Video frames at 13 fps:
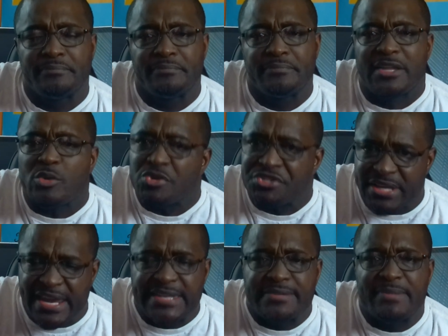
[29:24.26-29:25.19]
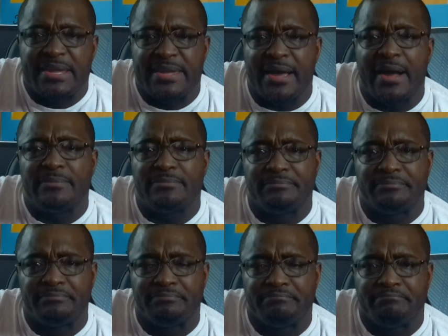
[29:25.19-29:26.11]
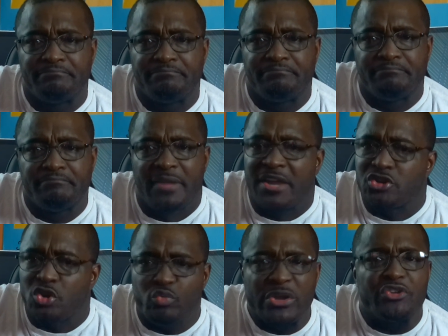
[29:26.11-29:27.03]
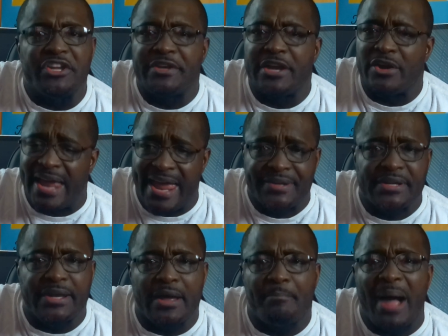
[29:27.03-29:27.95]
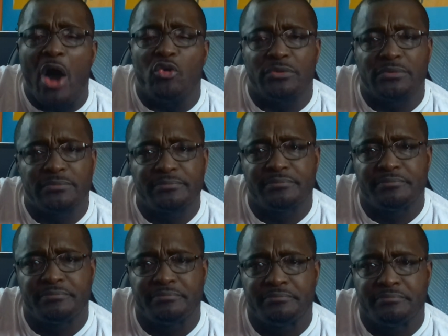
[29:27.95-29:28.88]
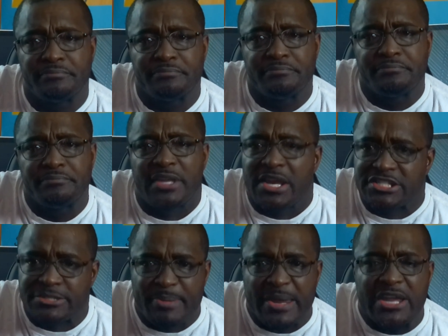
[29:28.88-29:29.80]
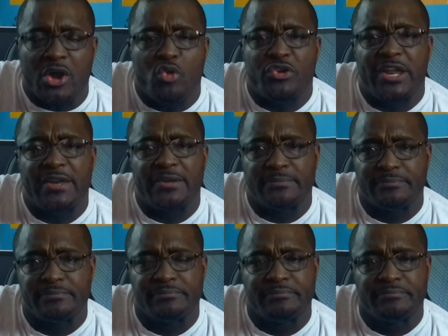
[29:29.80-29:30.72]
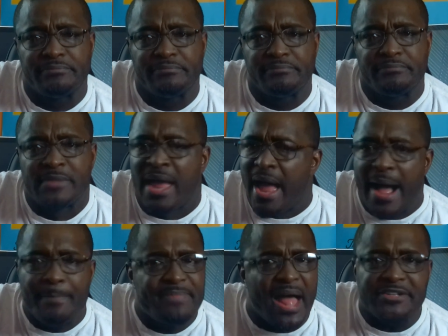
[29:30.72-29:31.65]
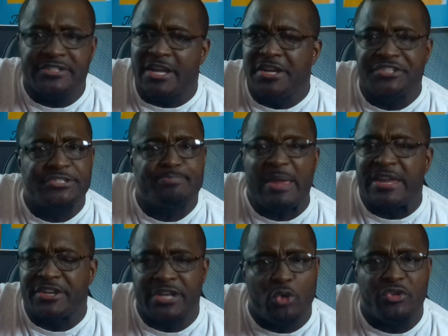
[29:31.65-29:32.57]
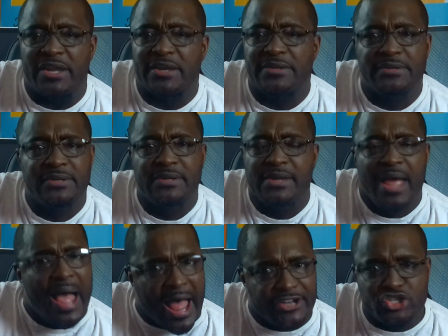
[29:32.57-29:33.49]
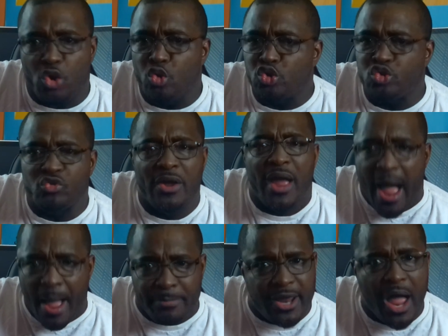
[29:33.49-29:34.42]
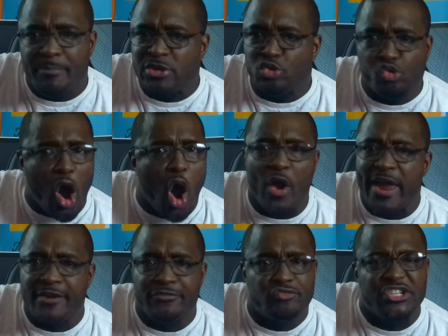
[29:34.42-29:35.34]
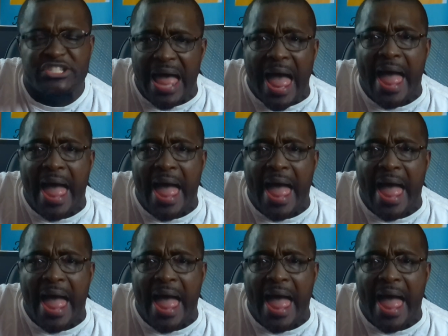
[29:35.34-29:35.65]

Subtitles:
It was eating me up. And the realionaire had to come out and speak on it. I'm not done speaking on it. I told you, I'm coming raw every time.